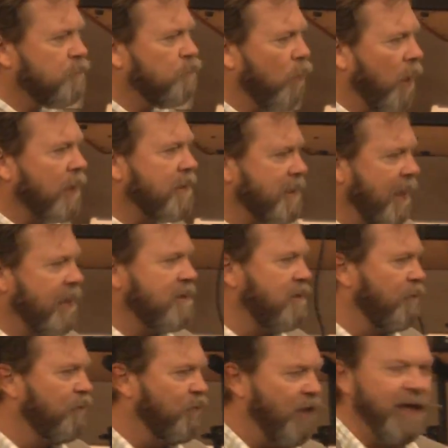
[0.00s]
process
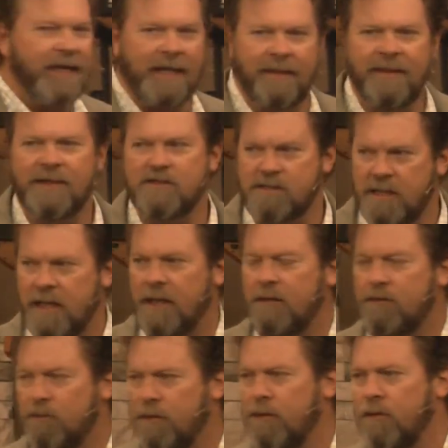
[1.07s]
of thinking this thing
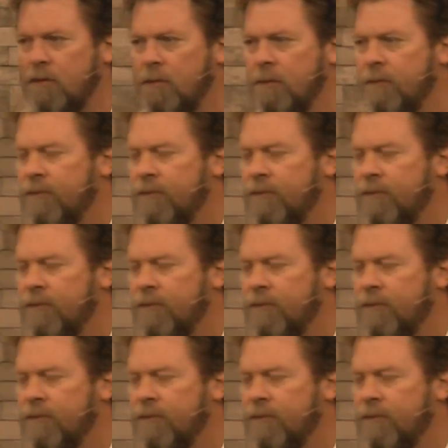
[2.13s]
through.